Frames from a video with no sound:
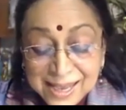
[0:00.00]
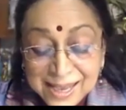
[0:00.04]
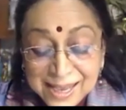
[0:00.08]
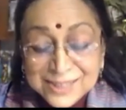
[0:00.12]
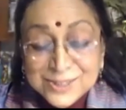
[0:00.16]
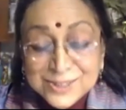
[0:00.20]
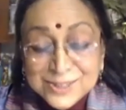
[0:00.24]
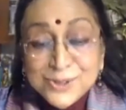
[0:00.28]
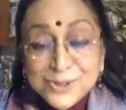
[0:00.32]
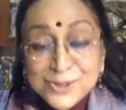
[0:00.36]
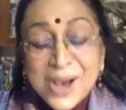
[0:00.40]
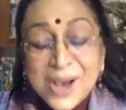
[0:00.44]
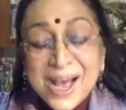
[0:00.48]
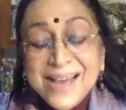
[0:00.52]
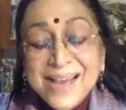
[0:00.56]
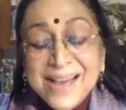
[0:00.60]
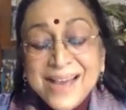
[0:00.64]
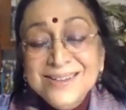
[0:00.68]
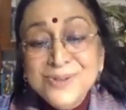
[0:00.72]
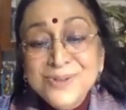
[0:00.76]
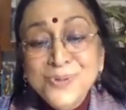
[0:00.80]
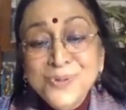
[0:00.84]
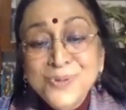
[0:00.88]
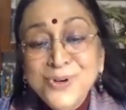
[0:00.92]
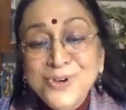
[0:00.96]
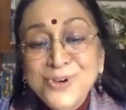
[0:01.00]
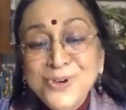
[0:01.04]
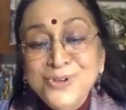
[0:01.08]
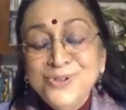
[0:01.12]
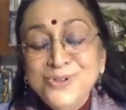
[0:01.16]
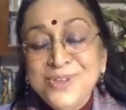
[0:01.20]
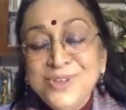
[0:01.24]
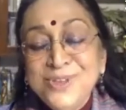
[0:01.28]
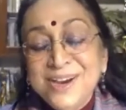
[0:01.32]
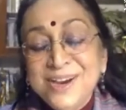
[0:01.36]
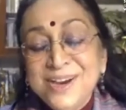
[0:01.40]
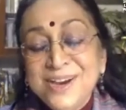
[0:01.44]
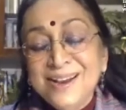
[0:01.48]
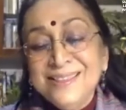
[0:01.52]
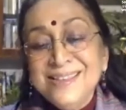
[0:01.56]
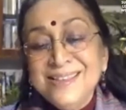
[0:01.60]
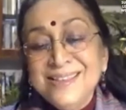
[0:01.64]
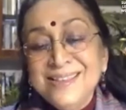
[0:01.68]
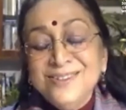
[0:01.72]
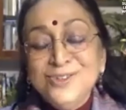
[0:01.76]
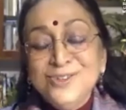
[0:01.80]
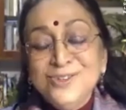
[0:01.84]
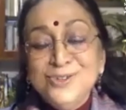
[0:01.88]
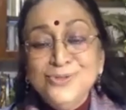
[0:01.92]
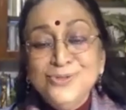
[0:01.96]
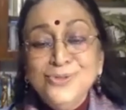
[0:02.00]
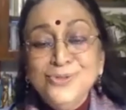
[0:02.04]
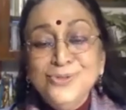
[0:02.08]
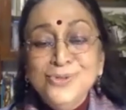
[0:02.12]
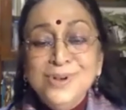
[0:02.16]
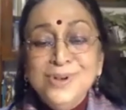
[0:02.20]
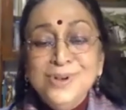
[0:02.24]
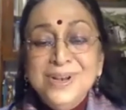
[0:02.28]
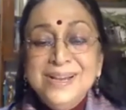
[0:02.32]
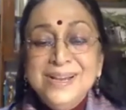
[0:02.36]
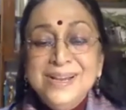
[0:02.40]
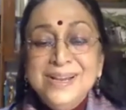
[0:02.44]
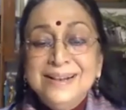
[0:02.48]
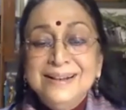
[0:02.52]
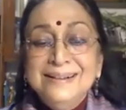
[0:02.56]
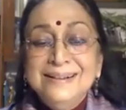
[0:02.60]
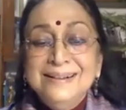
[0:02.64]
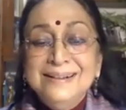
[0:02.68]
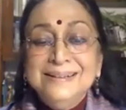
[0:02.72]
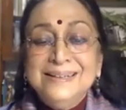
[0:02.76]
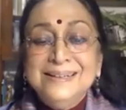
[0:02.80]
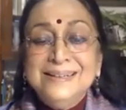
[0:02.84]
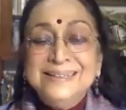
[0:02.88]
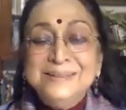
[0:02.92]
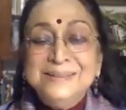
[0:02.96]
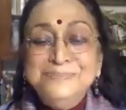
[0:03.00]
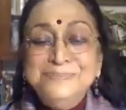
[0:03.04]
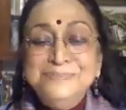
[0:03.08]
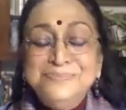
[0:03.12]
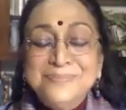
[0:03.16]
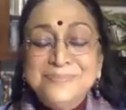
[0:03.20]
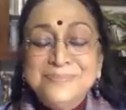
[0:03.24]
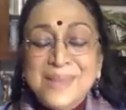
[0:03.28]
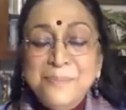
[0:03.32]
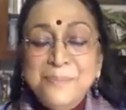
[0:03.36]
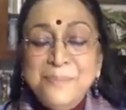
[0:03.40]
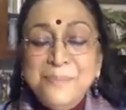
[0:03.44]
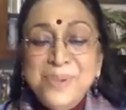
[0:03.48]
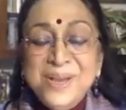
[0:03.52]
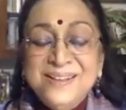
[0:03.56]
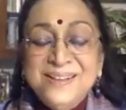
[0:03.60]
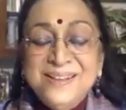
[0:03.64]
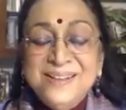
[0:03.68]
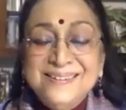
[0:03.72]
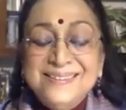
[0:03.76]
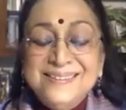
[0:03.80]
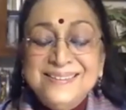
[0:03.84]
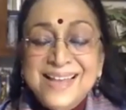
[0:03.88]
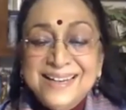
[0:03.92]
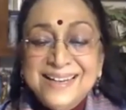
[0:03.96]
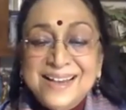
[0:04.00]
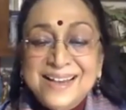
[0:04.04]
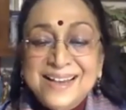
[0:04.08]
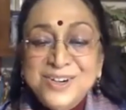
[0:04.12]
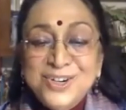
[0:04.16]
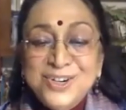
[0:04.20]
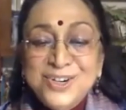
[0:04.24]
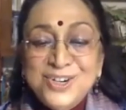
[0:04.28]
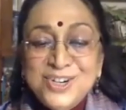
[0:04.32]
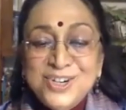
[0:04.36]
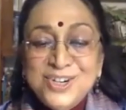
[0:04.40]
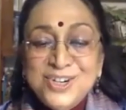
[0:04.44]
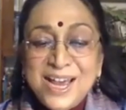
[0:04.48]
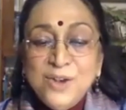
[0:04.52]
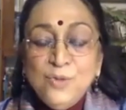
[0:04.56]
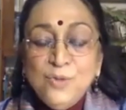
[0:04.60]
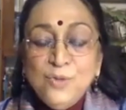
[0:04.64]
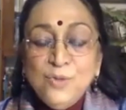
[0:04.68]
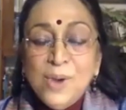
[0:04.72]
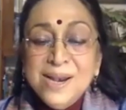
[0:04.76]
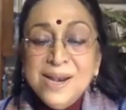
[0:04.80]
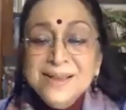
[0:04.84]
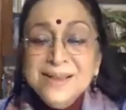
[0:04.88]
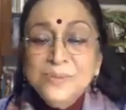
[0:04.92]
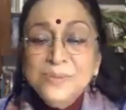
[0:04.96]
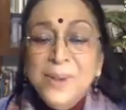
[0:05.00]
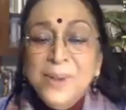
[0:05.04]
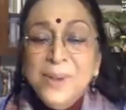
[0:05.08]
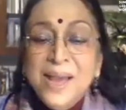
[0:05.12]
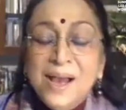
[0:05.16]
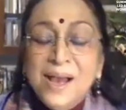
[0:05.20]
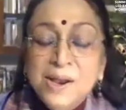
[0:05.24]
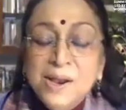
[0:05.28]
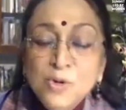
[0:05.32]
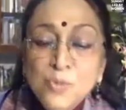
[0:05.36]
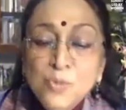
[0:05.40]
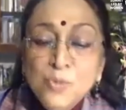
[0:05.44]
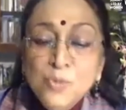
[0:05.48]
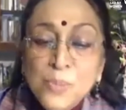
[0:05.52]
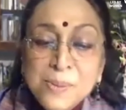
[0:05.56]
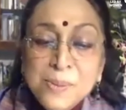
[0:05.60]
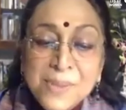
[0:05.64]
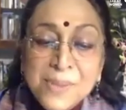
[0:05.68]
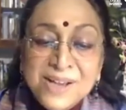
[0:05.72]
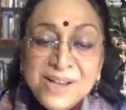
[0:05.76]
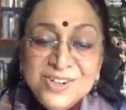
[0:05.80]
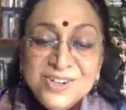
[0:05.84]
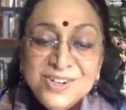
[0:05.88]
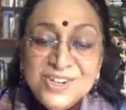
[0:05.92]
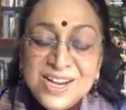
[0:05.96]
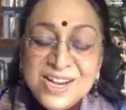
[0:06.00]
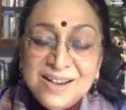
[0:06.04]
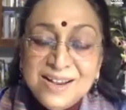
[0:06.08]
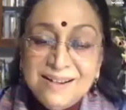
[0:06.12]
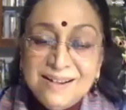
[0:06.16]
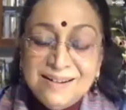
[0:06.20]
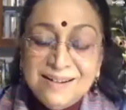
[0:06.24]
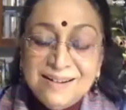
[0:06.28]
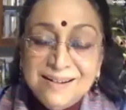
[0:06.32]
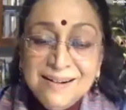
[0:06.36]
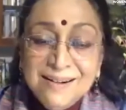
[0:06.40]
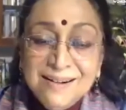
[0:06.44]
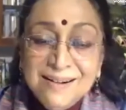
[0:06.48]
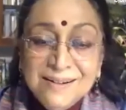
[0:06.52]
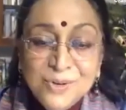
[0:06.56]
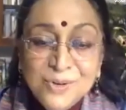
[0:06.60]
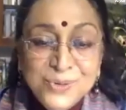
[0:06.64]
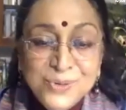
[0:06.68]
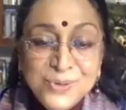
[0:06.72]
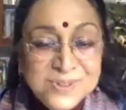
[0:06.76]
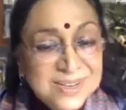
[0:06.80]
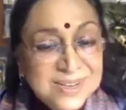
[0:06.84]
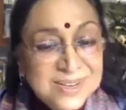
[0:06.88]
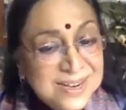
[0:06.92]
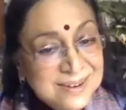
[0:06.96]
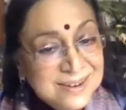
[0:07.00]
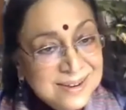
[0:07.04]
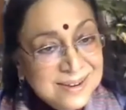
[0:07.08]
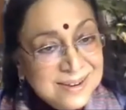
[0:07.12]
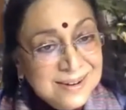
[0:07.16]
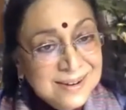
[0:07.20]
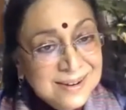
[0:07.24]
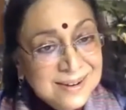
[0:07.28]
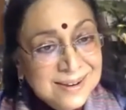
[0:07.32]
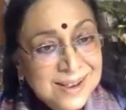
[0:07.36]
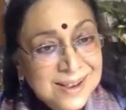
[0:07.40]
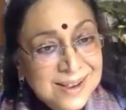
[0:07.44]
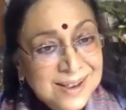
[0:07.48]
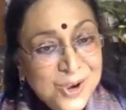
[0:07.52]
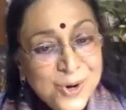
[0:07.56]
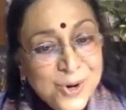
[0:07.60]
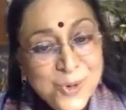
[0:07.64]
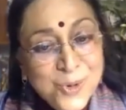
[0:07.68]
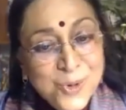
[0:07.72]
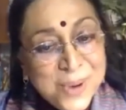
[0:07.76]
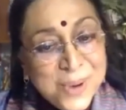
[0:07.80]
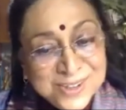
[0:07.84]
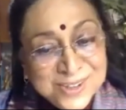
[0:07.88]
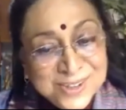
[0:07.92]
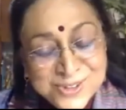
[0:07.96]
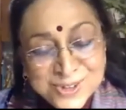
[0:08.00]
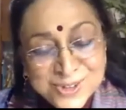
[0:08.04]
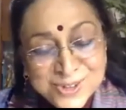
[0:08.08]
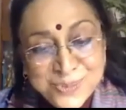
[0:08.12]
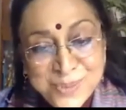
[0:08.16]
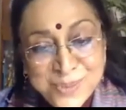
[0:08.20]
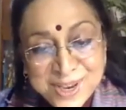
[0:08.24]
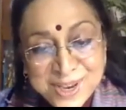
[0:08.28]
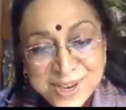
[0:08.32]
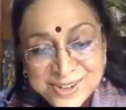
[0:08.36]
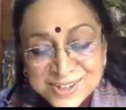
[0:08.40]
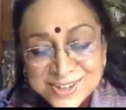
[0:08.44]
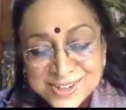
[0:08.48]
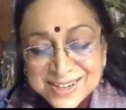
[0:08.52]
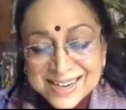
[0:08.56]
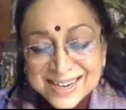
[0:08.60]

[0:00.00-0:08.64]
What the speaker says: So I just wanted to, there are these two little bits that are shared. One is by Anupama Shekhar, who's an Indian who participated.